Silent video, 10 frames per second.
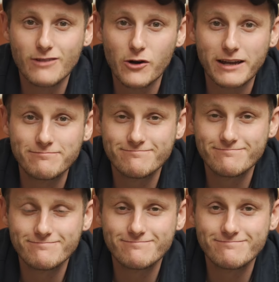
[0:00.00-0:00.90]
Okay,
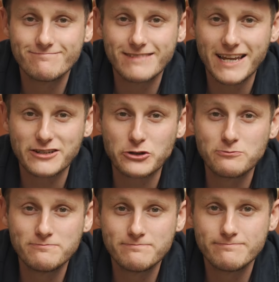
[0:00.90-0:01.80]
that'll do.
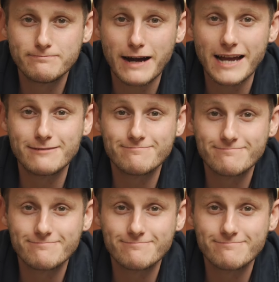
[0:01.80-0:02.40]
Bye.